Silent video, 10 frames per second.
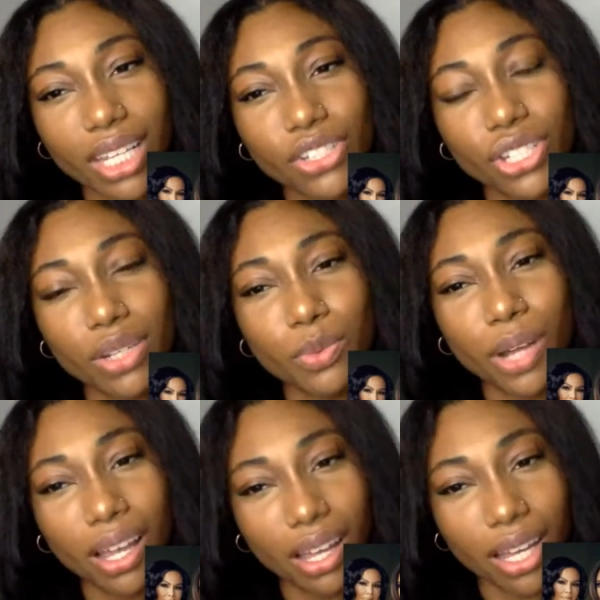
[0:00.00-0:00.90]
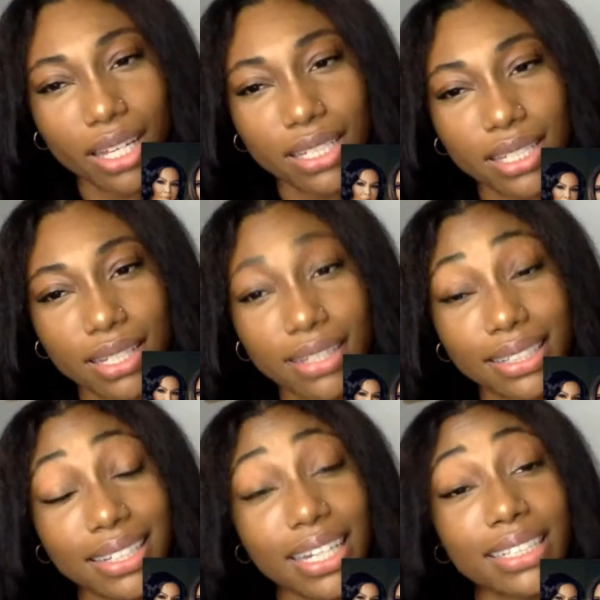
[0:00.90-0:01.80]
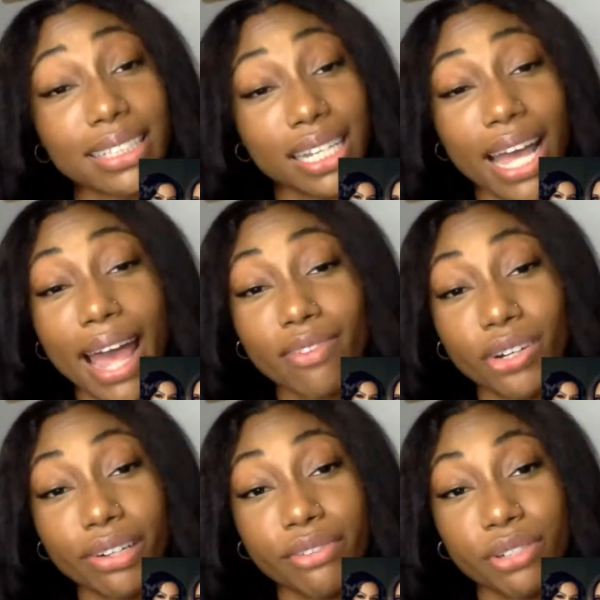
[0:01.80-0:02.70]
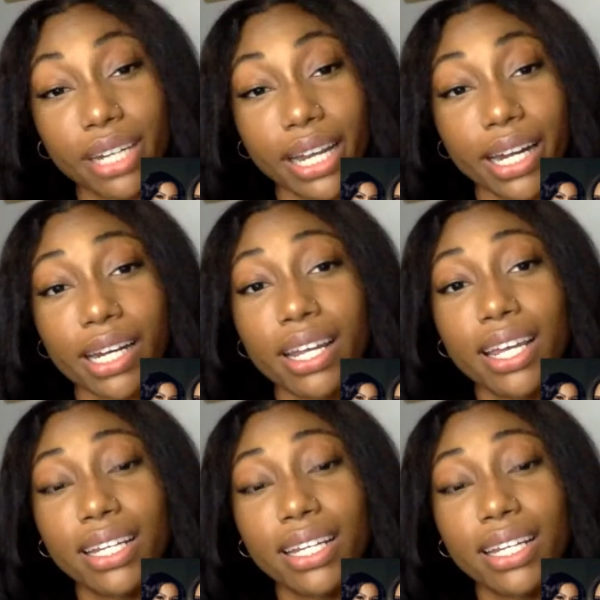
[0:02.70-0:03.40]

she was. See, I have to agree with you there.